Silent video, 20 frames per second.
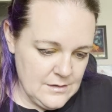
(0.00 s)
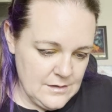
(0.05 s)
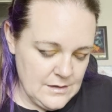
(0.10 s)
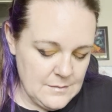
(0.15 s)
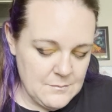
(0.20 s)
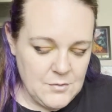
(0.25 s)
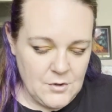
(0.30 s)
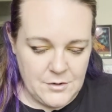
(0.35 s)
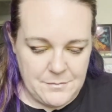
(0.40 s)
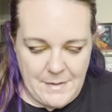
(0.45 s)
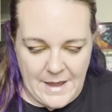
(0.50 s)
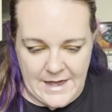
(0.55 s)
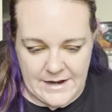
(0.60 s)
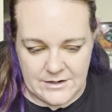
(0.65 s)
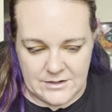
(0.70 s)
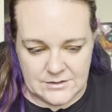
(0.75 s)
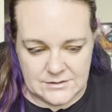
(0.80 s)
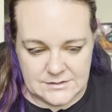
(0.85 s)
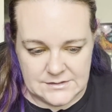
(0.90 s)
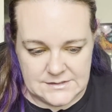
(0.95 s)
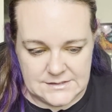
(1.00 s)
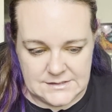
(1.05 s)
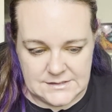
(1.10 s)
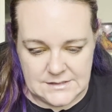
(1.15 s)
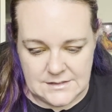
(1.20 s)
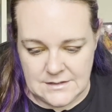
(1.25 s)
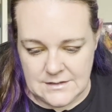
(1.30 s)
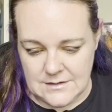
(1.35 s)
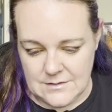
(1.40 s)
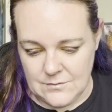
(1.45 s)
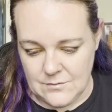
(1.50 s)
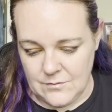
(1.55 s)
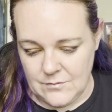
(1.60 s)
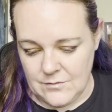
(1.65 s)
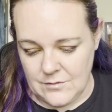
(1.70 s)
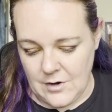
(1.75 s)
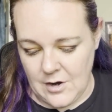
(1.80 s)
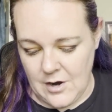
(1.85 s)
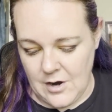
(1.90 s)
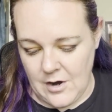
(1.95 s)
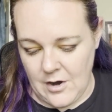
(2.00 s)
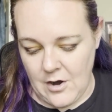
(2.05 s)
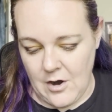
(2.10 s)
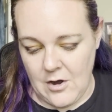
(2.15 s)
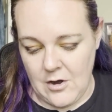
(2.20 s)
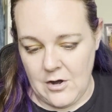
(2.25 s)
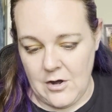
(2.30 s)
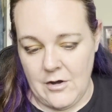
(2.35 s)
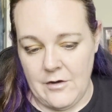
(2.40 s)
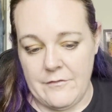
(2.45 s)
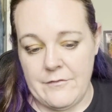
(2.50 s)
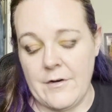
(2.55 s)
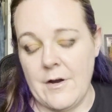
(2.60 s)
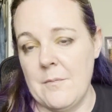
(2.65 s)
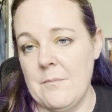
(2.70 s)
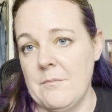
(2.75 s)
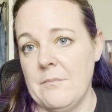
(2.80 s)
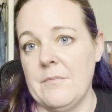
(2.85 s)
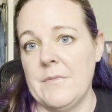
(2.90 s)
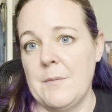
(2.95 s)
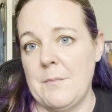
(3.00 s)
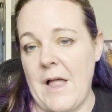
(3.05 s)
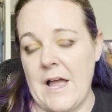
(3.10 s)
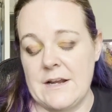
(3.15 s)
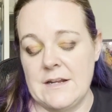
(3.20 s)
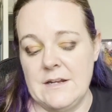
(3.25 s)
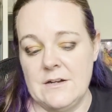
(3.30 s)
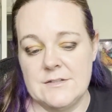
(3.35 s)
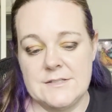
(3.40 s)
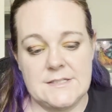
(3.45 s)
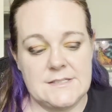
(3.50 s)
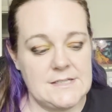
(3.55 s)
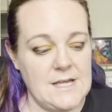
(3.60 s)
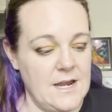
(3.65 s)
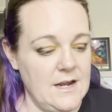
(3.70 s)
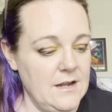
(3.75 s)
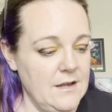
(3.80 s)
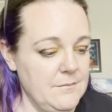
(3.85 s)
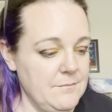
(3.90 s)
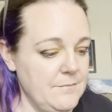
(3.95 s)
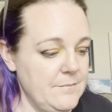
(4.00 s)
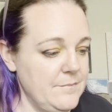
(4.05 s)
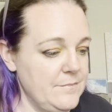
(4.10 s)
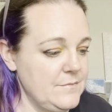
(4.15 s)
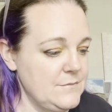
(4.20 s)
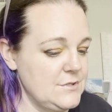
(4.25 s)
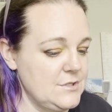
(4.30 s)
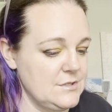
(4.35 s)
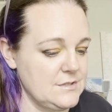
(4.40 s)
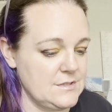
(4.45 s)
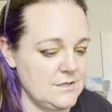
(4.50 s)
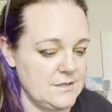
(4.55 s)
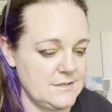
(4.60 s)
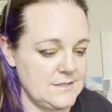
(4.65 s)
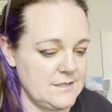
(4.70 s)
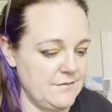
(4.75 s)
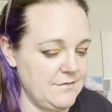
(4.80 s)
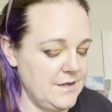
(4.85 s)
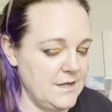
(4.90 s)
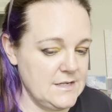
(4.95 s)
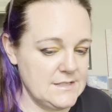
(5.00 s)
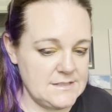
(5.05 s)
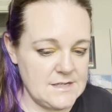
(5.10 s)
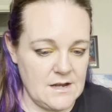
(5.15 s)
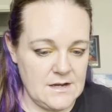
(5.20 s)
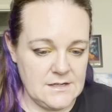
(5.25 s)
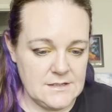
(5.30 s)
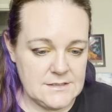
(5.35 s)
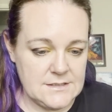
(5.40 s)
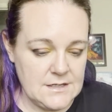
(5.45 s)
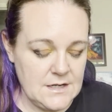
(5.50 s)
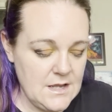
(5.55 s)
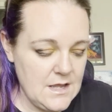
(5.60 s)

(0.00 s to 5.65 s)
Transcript: and both patterns are all from the Black Needle Society. So it's all stuff they designed.